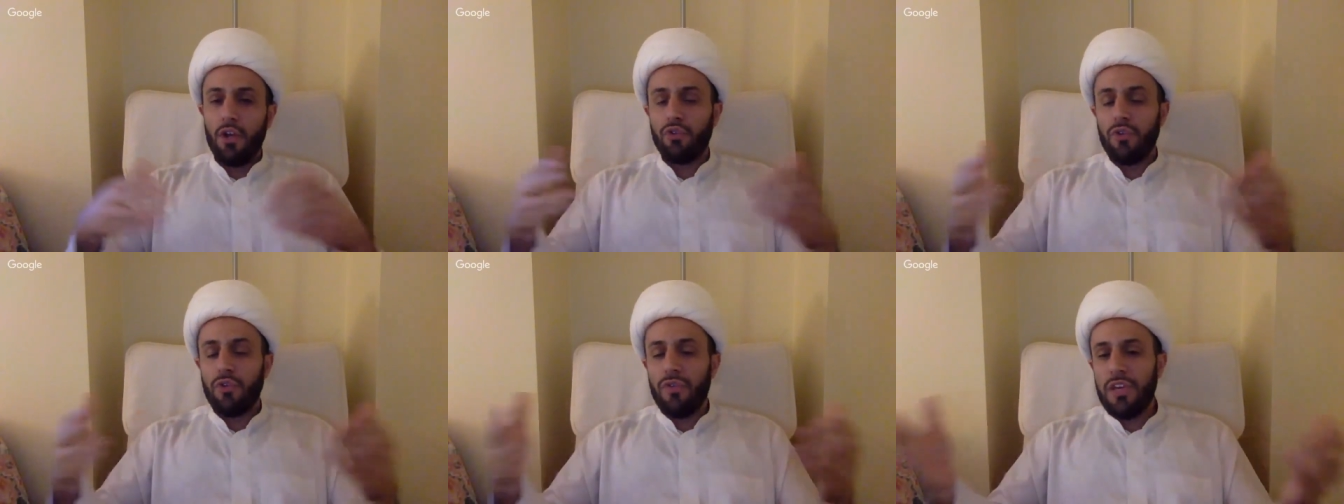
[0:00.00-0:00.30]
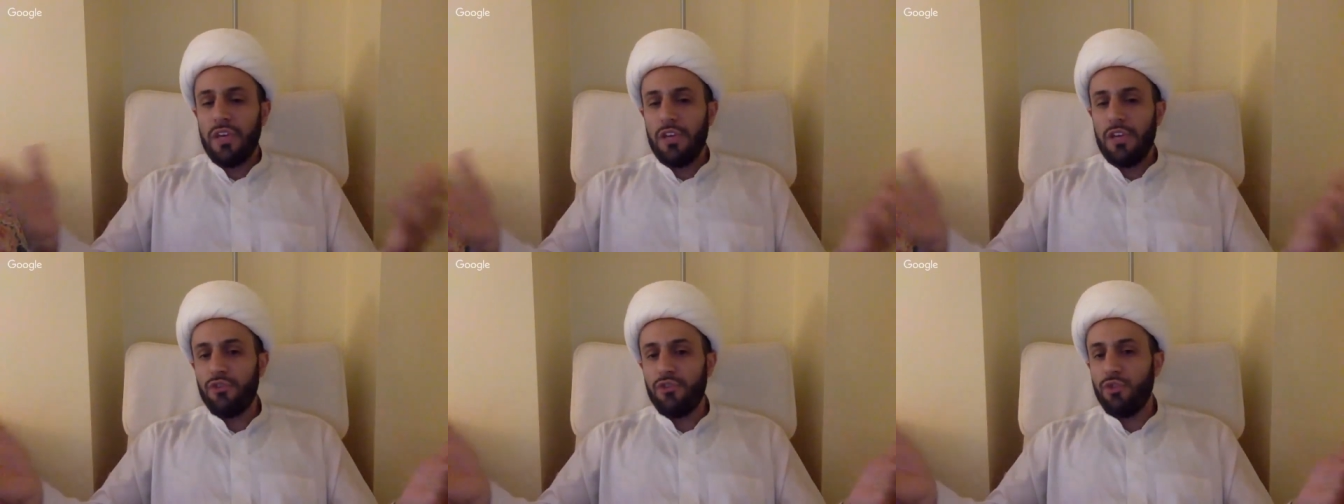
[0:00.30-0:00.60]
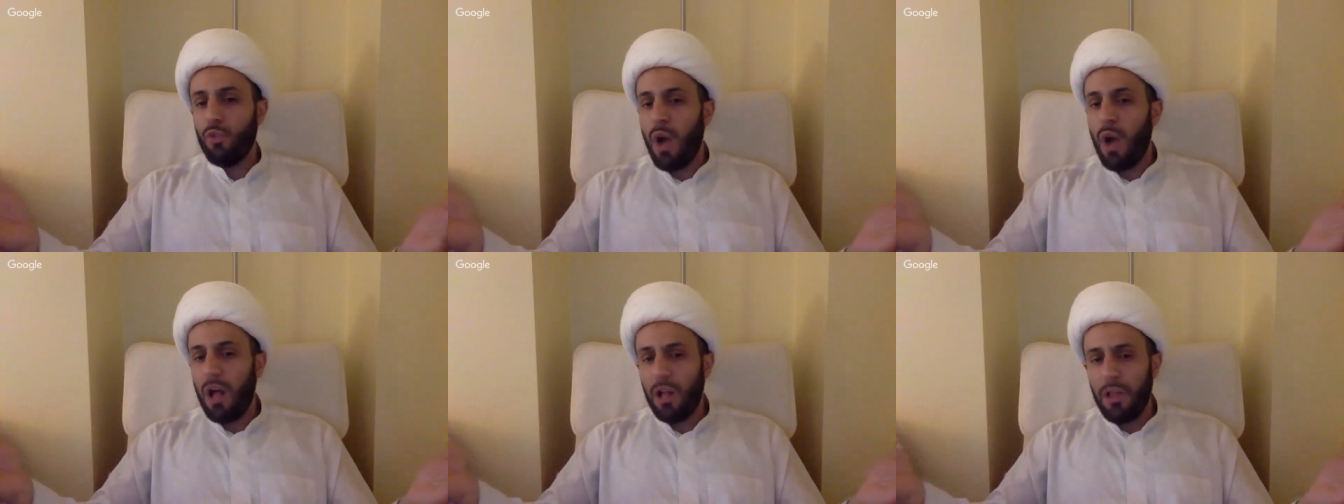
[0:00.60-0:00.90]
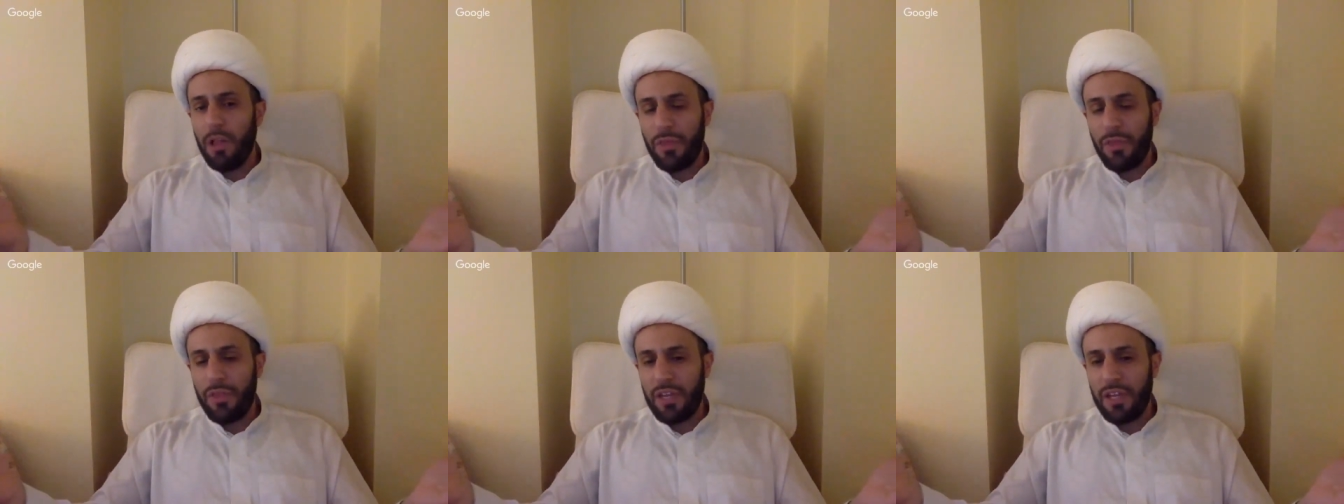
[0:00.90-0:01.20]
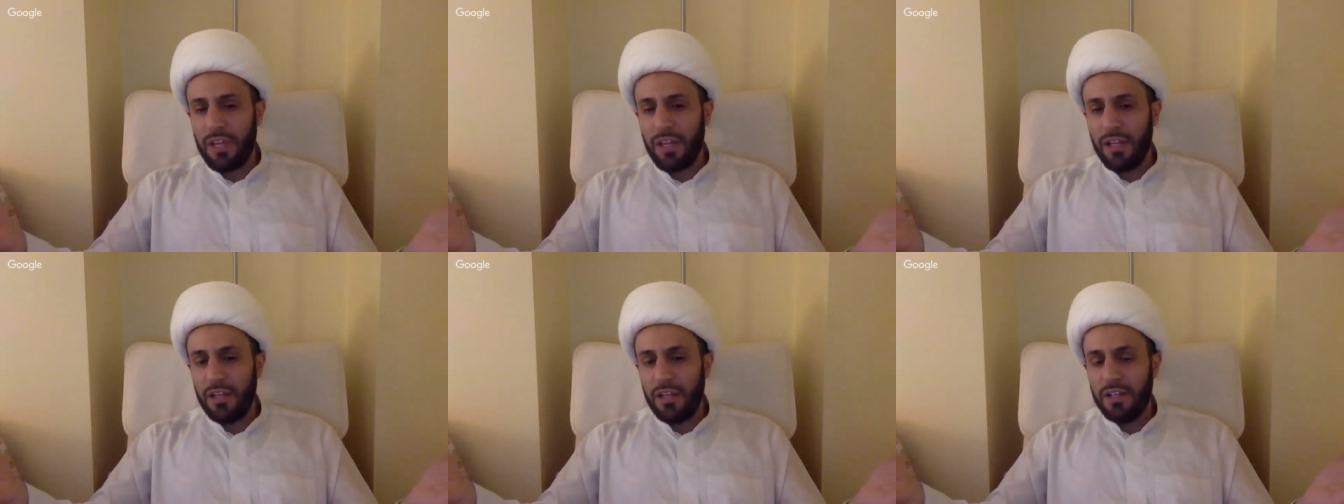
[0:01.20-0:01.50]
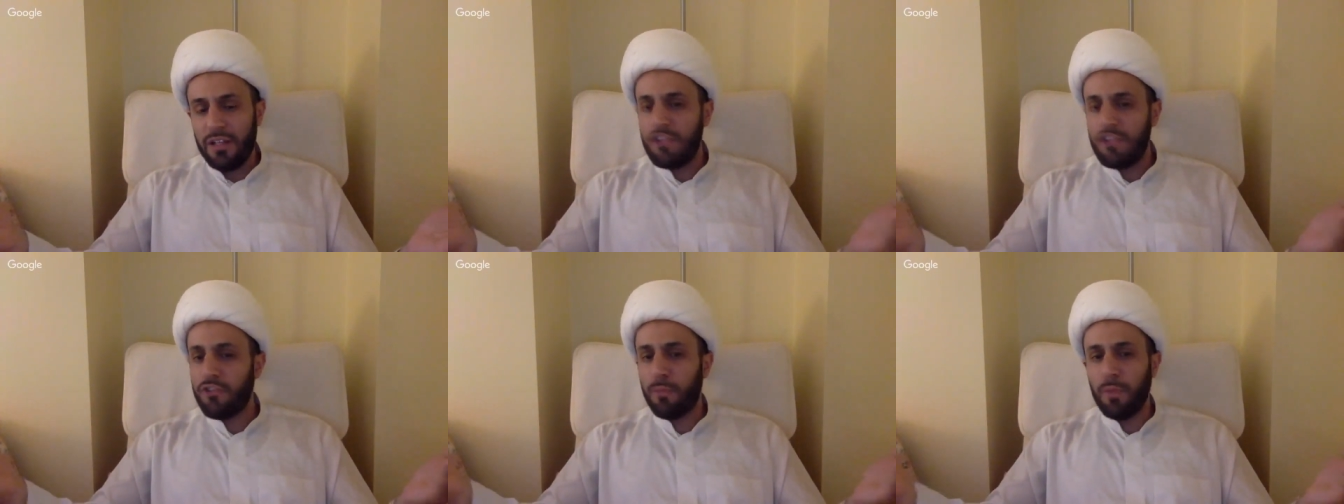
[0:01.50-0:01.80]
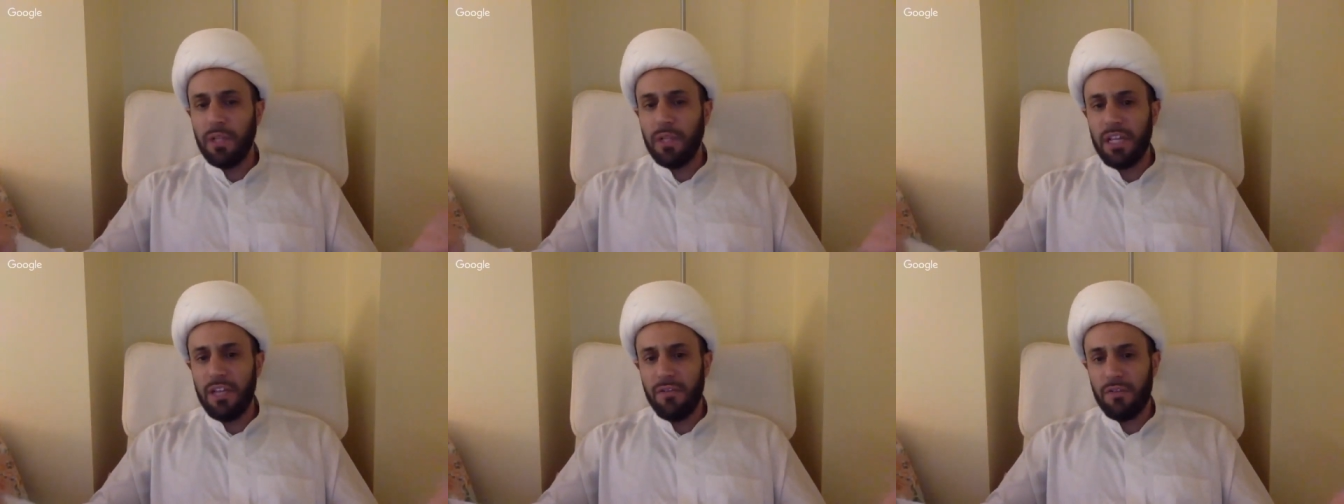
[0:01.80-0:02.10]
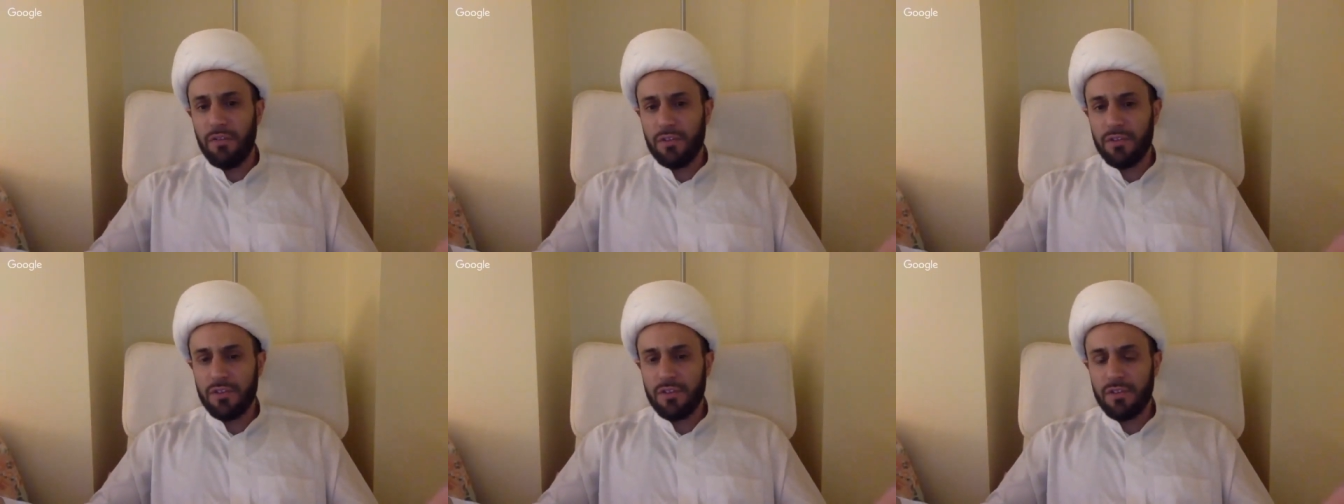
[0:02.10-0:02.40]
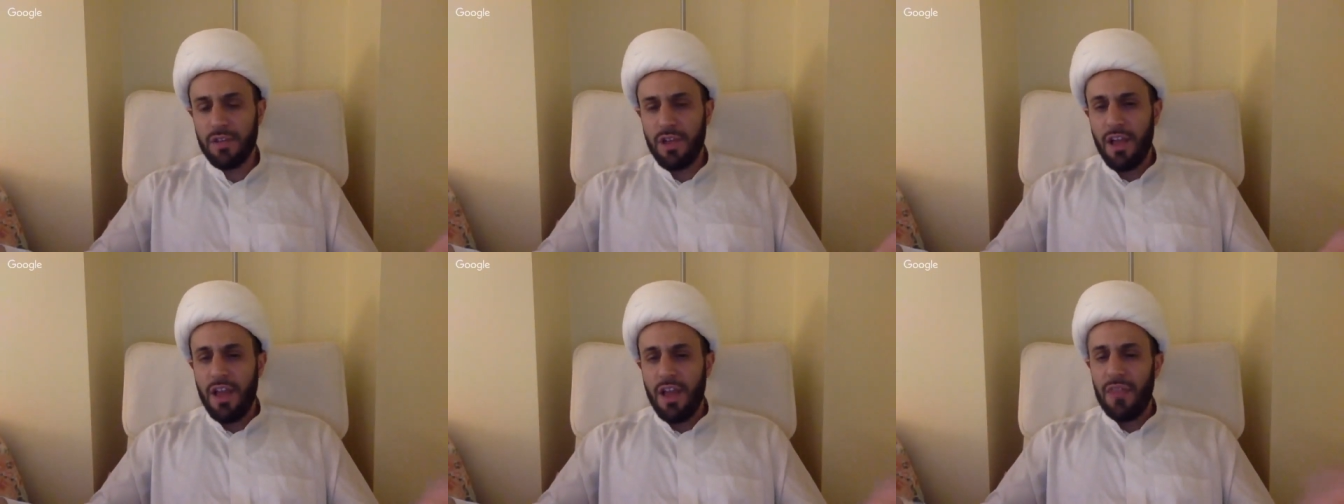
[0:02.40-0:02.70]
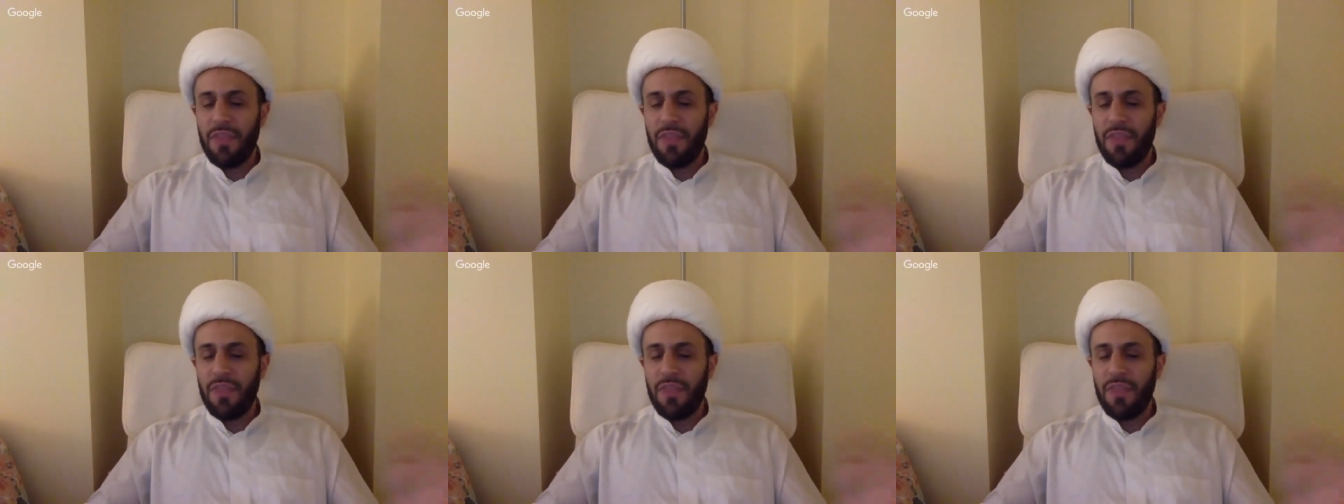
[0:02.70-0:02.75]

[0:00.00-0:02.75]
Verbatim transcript: to these wealthy disbelievers.